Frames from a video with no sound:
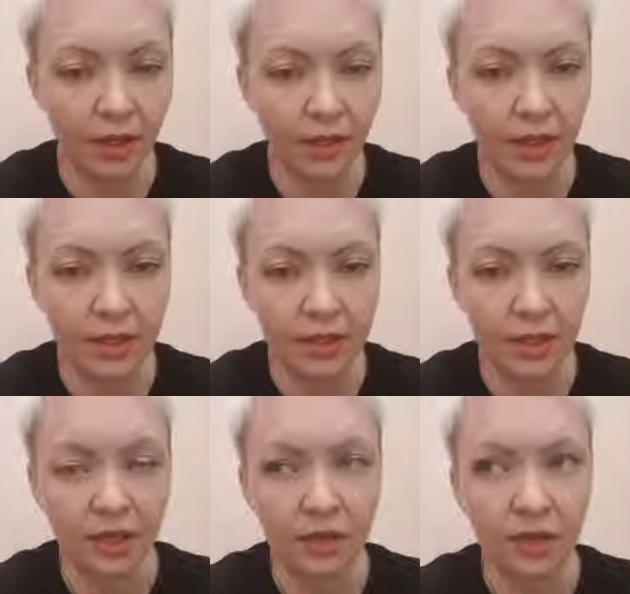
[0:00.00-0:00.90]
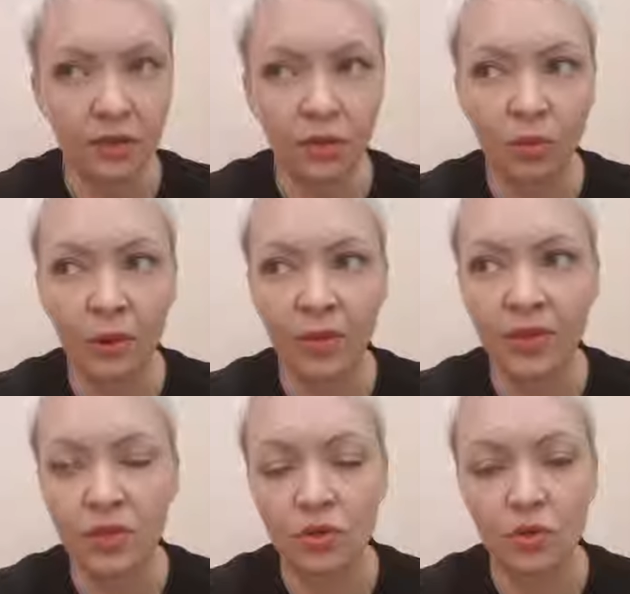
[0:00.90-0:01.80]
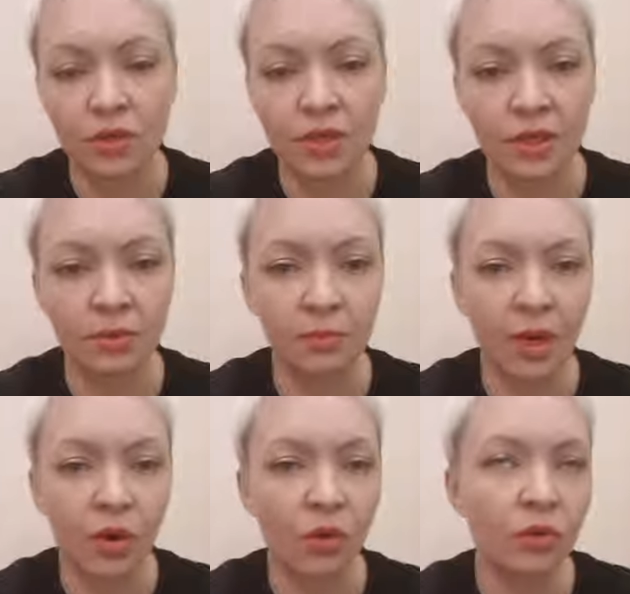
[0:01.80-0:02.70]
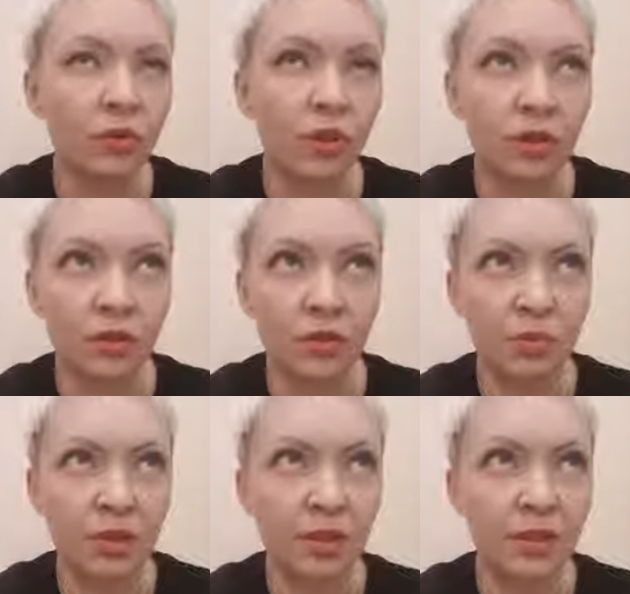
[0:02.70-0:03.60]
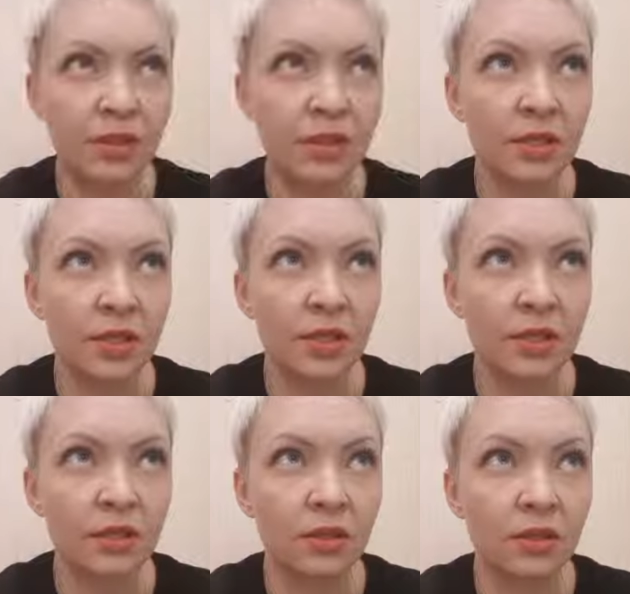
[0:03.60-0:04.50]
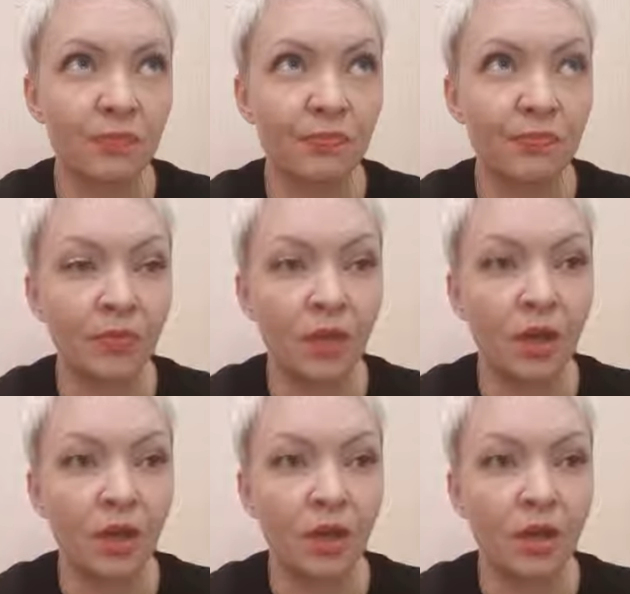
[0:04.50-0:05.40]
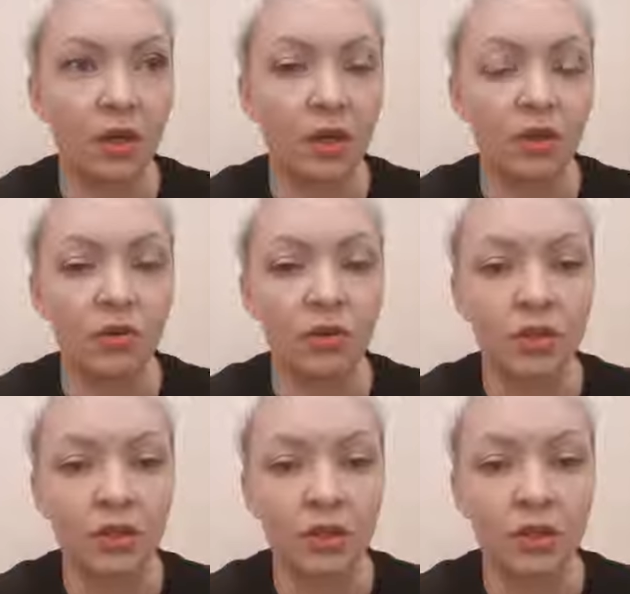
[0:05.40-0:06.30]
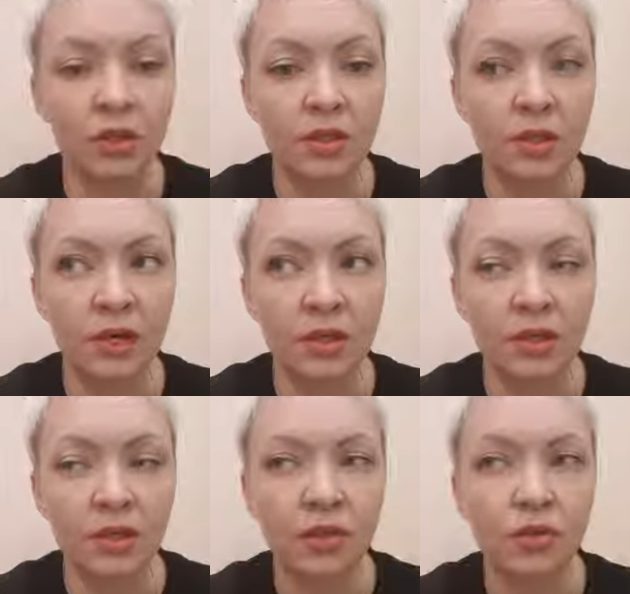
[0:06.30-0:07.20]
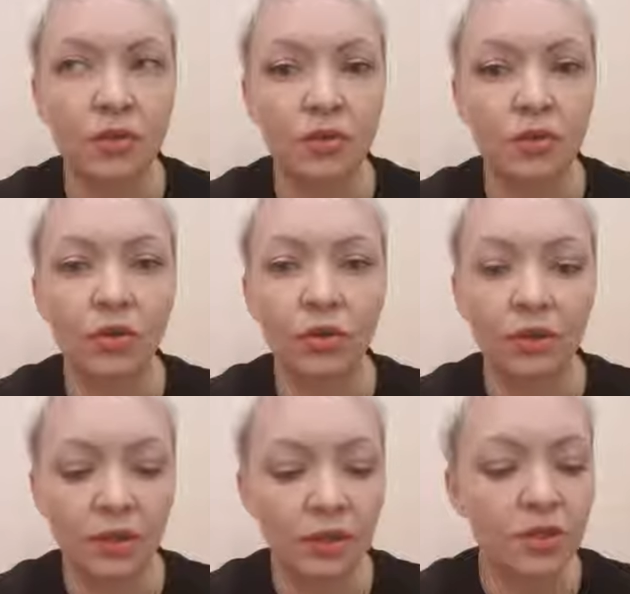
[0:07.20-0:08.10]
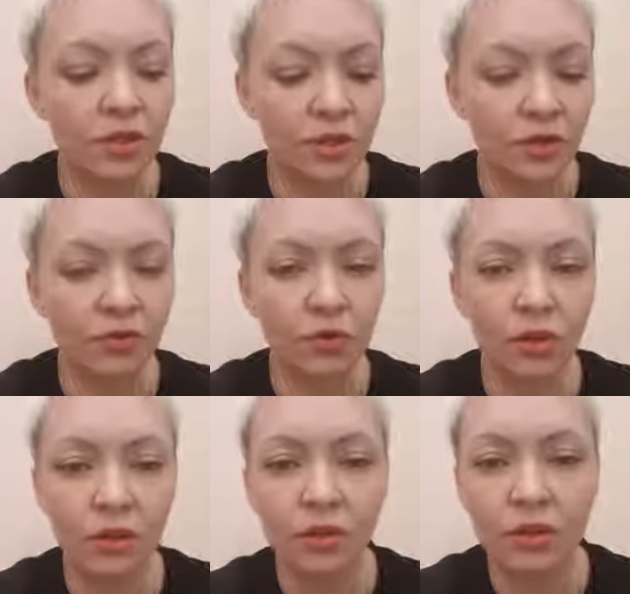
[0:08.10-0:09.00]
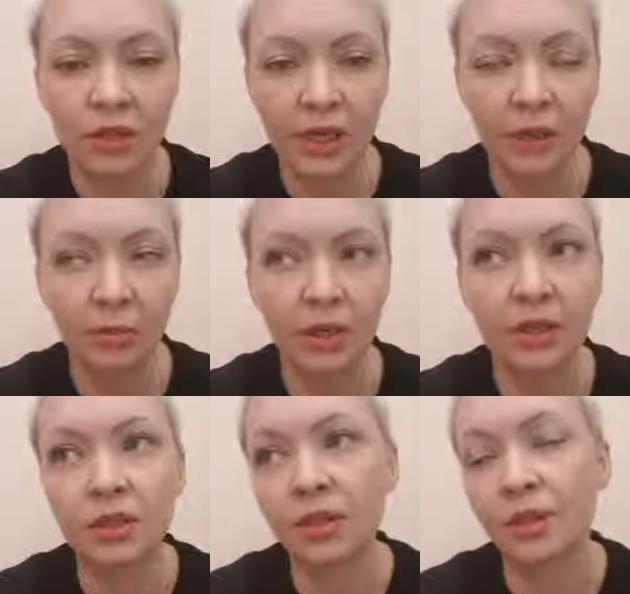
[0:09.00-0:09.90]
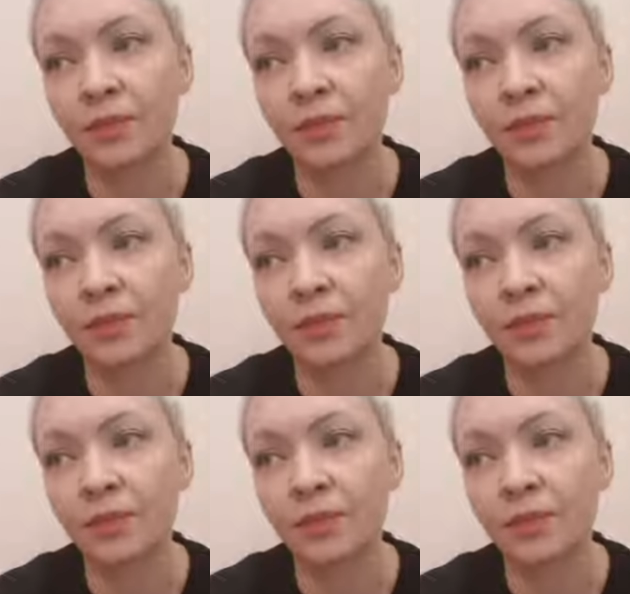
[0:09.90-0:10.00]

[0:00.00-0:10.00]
Hi guys, I tell you about this course and my own experience, and you can study English, you can learn English for a long time, but